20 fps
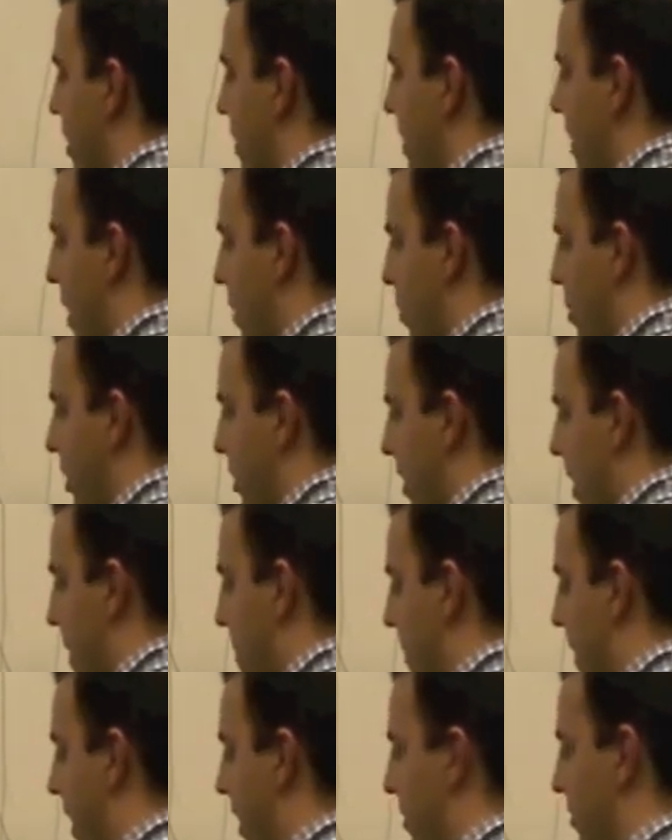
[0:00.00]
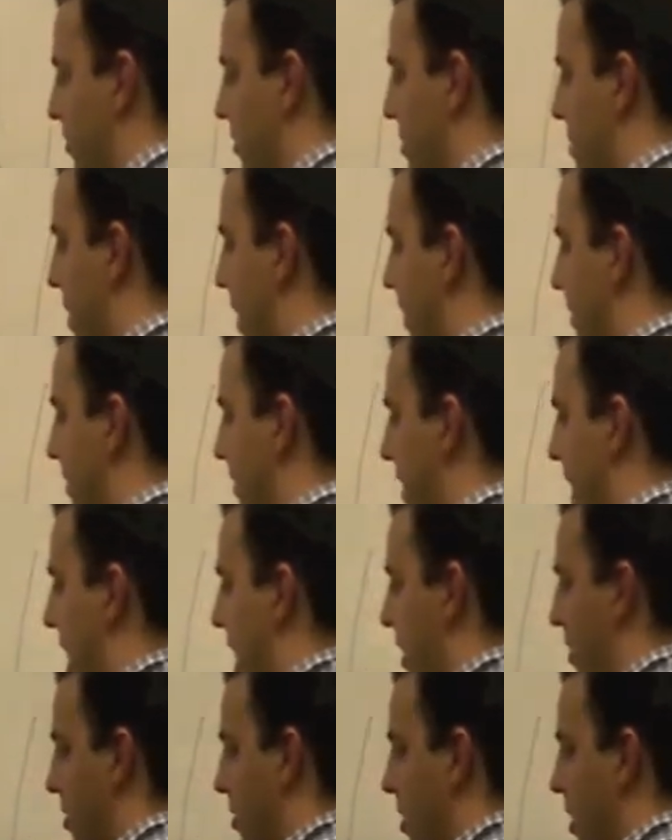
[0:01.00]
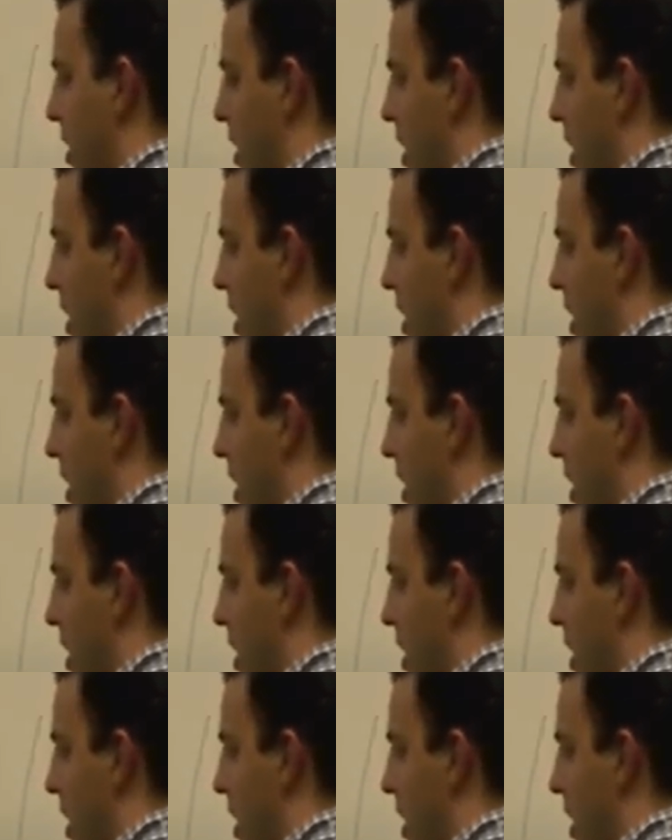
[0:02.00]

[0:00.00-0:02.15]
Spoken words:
That will linebacker is going to make the tackle.